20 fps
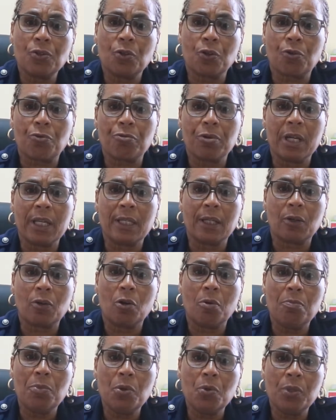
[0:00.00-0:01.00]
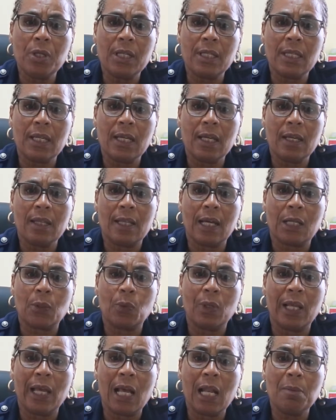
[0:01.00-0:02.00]
to create a community that
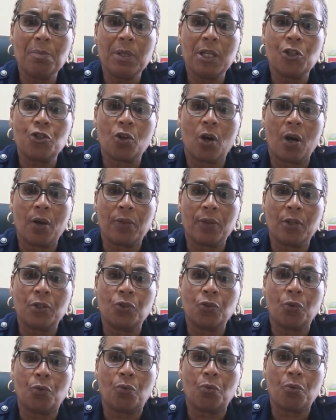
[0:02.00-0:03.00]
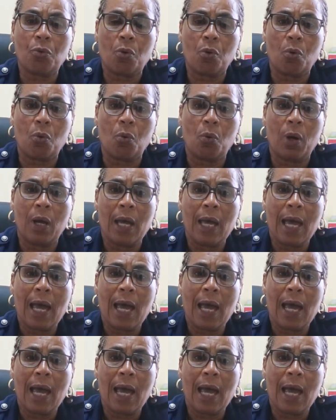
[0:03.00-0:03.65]
will help each other to grow